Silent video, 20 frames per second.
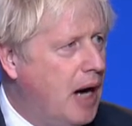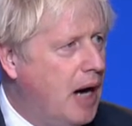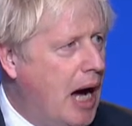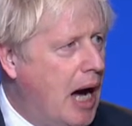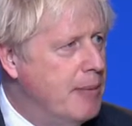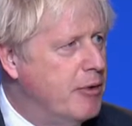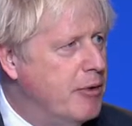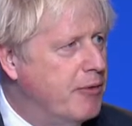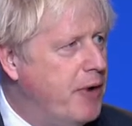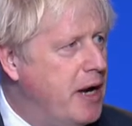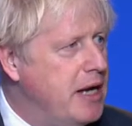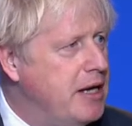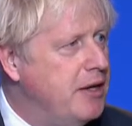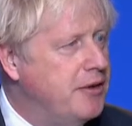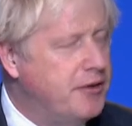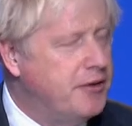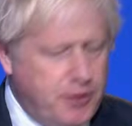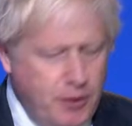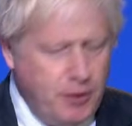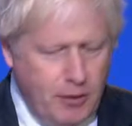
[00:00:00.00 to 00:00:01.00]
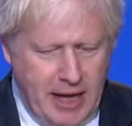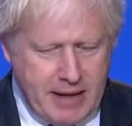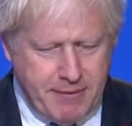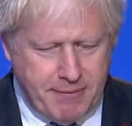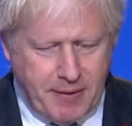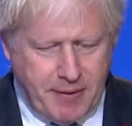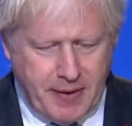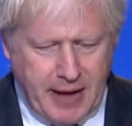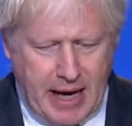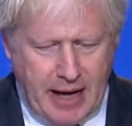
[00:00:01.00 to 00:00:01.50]
I'm afraid it's too late
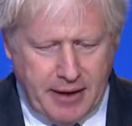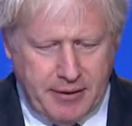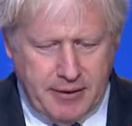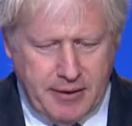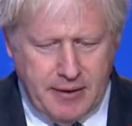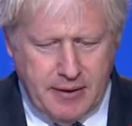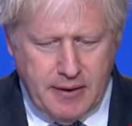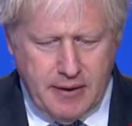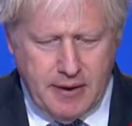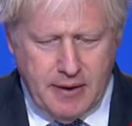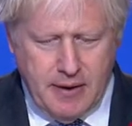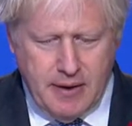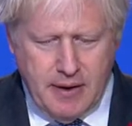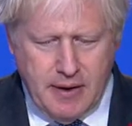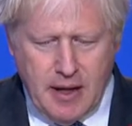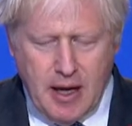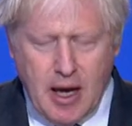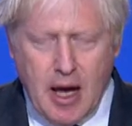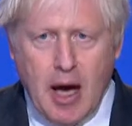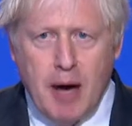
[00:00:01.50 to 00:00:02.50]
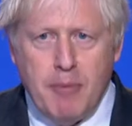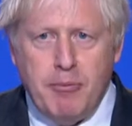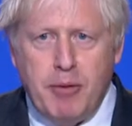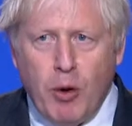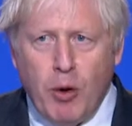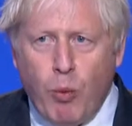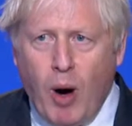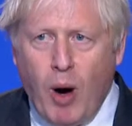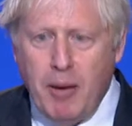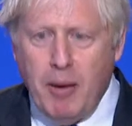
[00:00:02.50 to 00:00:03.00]
for that.
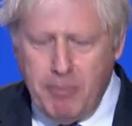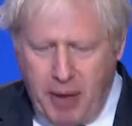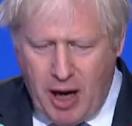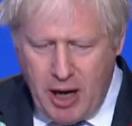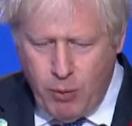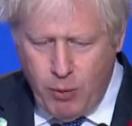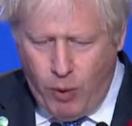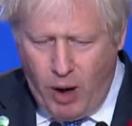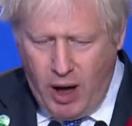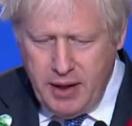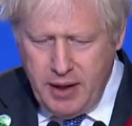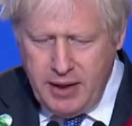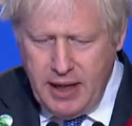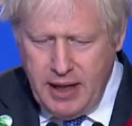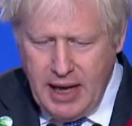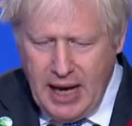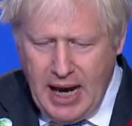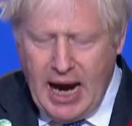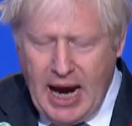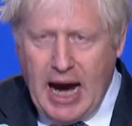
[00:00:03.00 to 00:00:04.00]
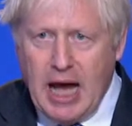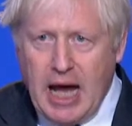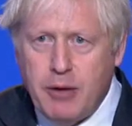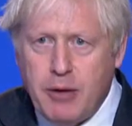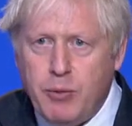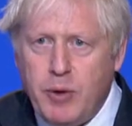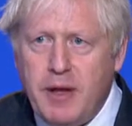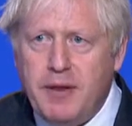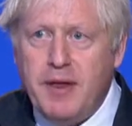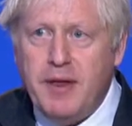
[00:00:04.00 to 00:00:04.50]
But one by one,
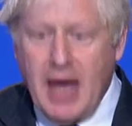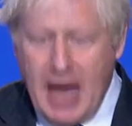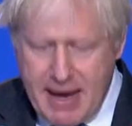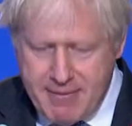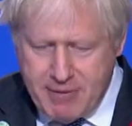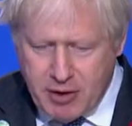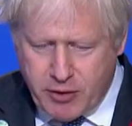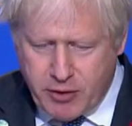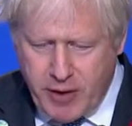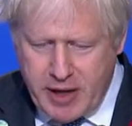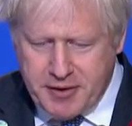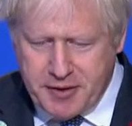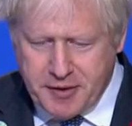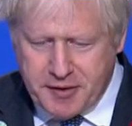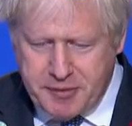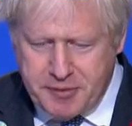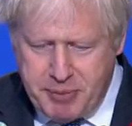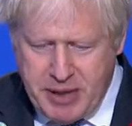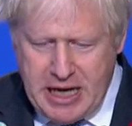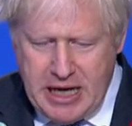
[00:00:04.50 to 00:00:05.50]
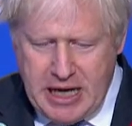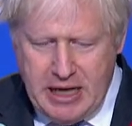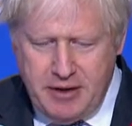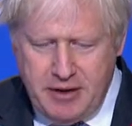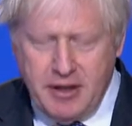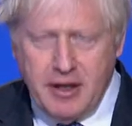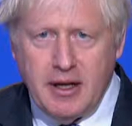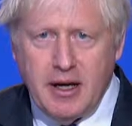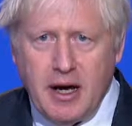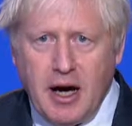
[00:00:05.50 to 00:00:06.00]
and with ever greater
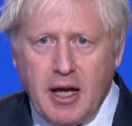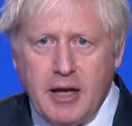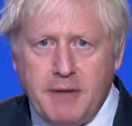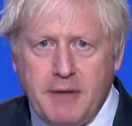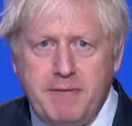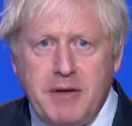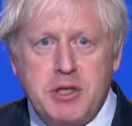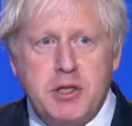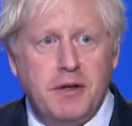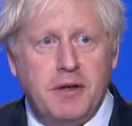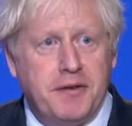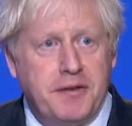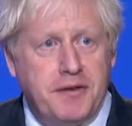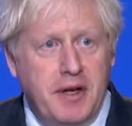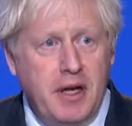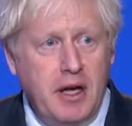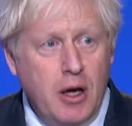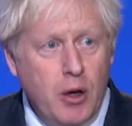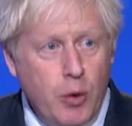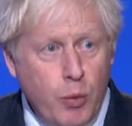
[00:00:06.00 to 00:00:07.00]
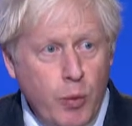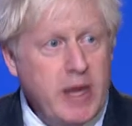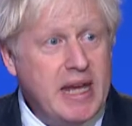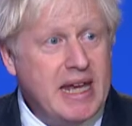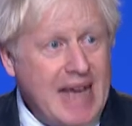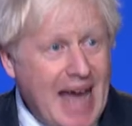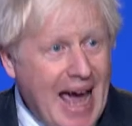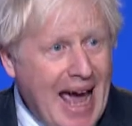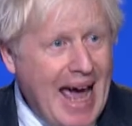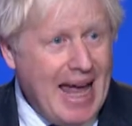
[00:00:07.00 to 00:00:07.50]
speed and efficiency, we
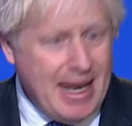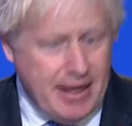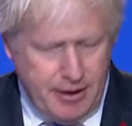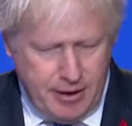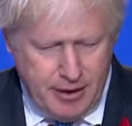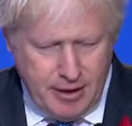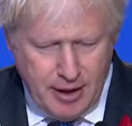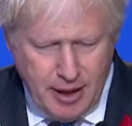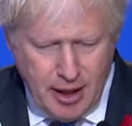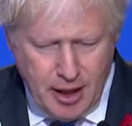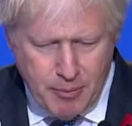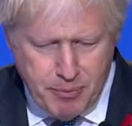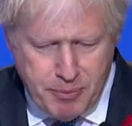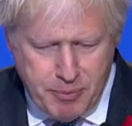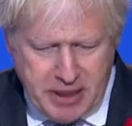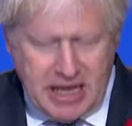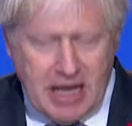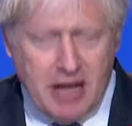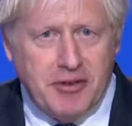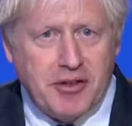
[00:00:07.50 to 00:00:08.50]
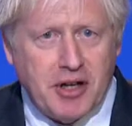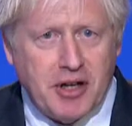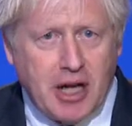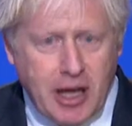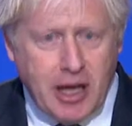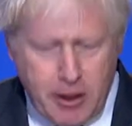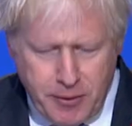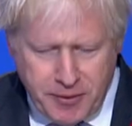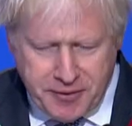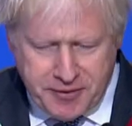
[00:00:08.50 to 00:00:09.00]
can begin to
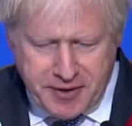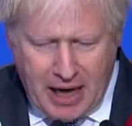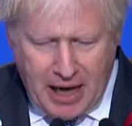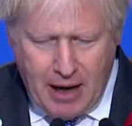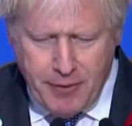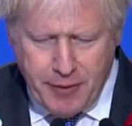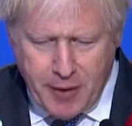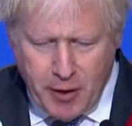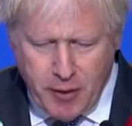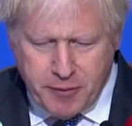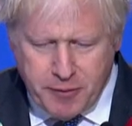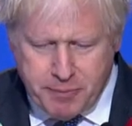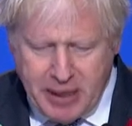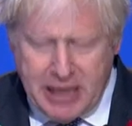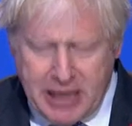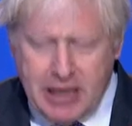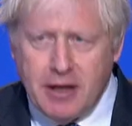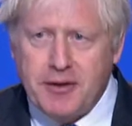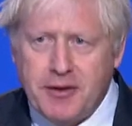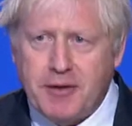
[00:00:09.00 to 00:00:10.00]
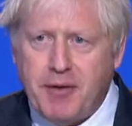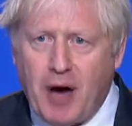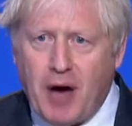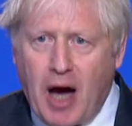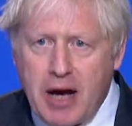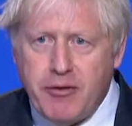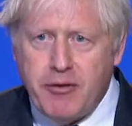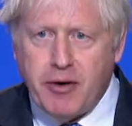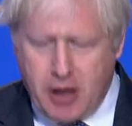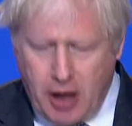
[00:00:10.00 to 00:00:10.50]
close down those billions of
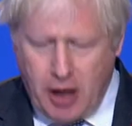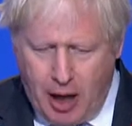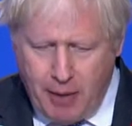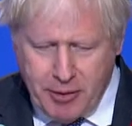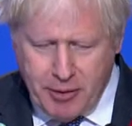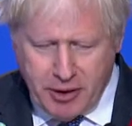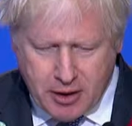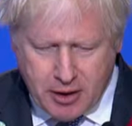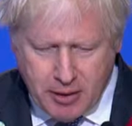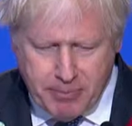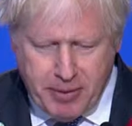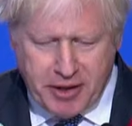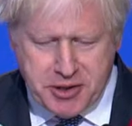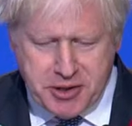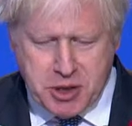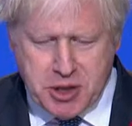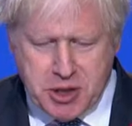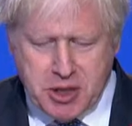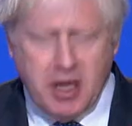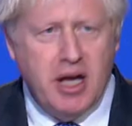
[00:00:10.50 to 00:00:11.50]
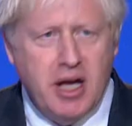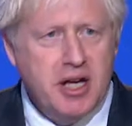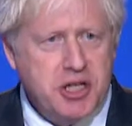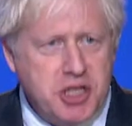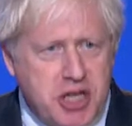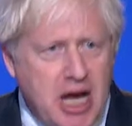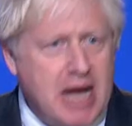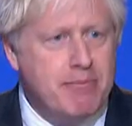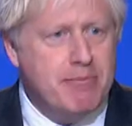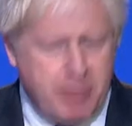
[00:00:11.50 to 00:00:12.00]
hydrocarbon combustion
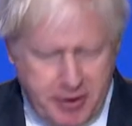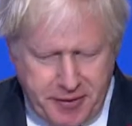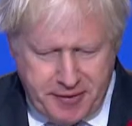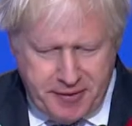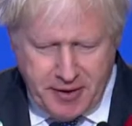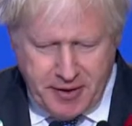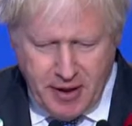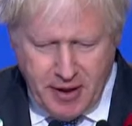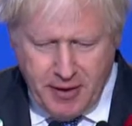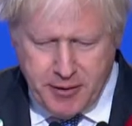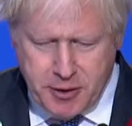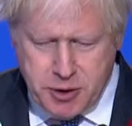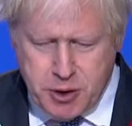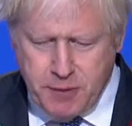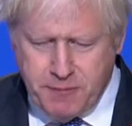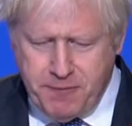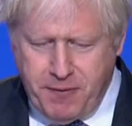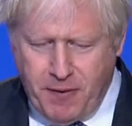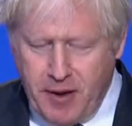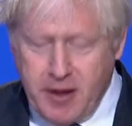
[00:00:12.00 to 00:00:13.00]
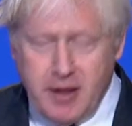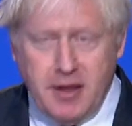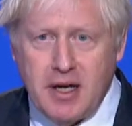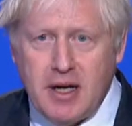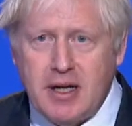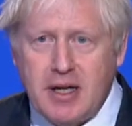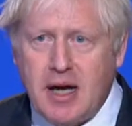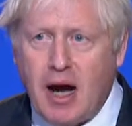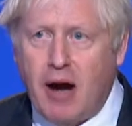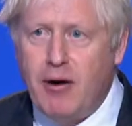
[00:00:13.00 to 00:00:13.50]
chambers that you find
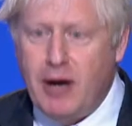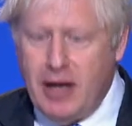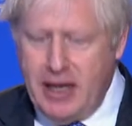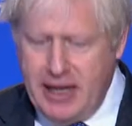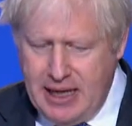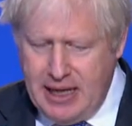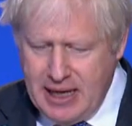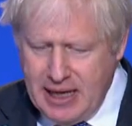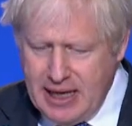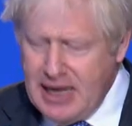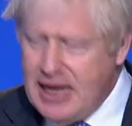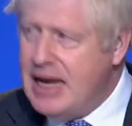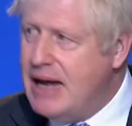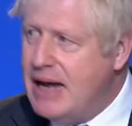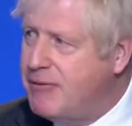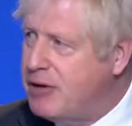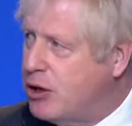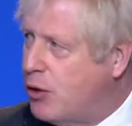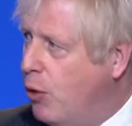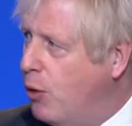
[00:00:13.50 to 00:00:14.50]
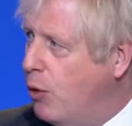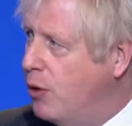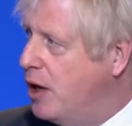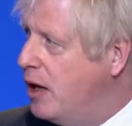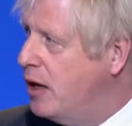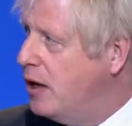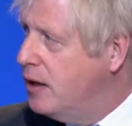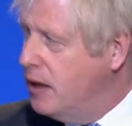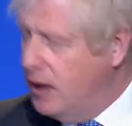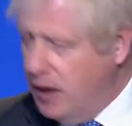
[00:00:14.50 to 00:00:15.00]
currently in every
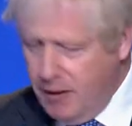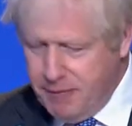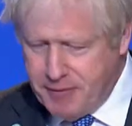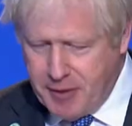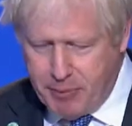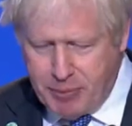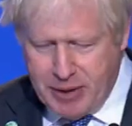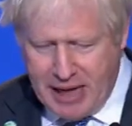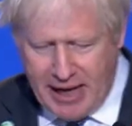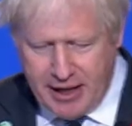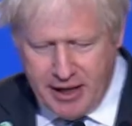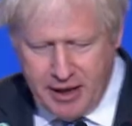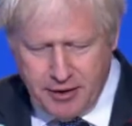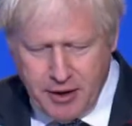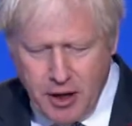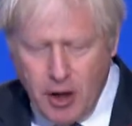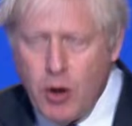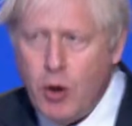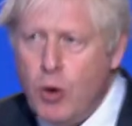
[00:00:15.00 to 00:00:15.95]
corner of the planet.